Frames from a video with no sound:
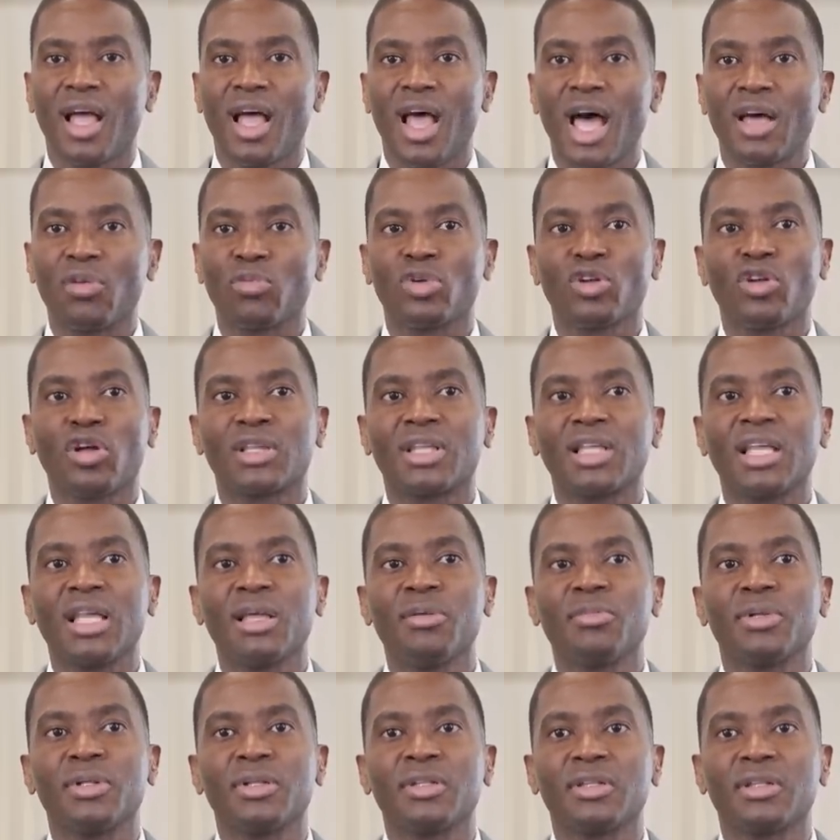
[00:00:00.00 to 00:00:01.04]
and were not
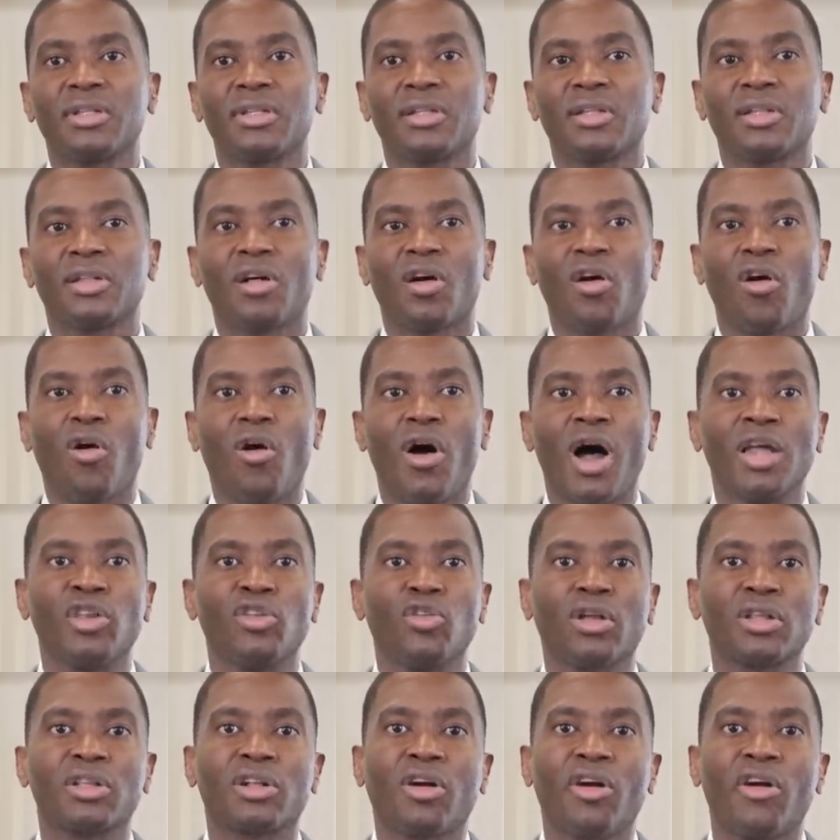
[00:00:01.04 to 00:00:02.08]
able or are
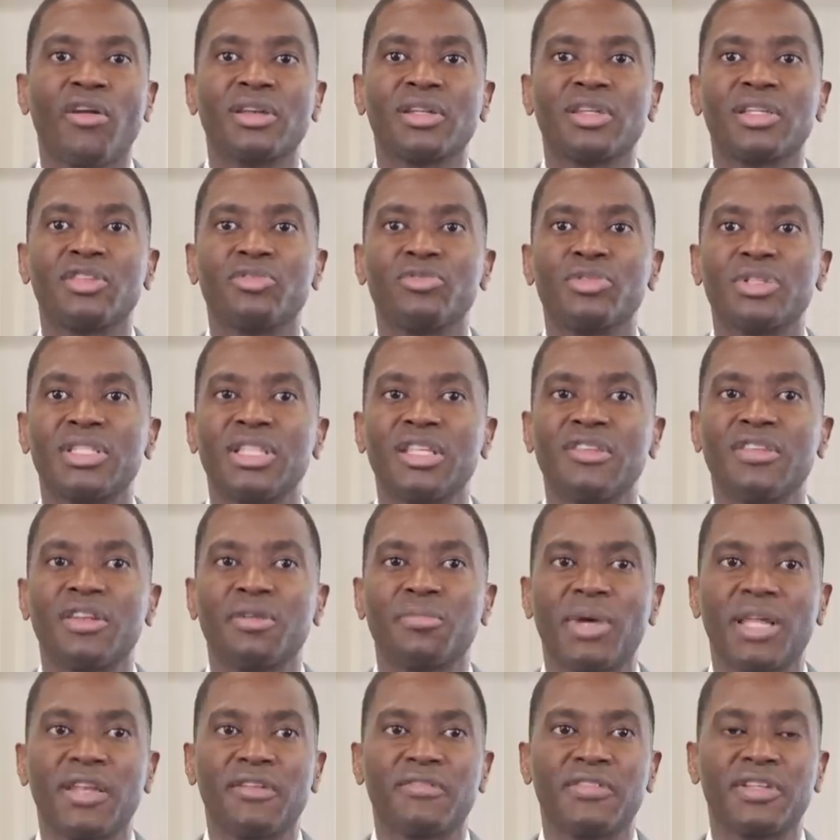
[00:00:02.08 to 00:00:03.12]
not currently receiving
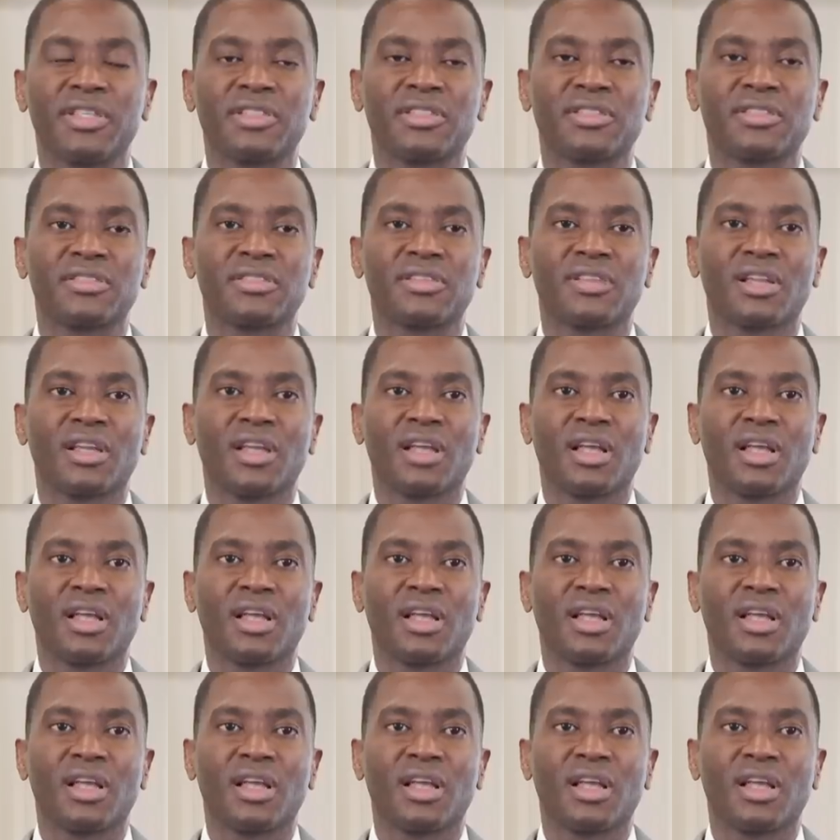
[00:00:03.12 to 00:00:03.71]
benefits,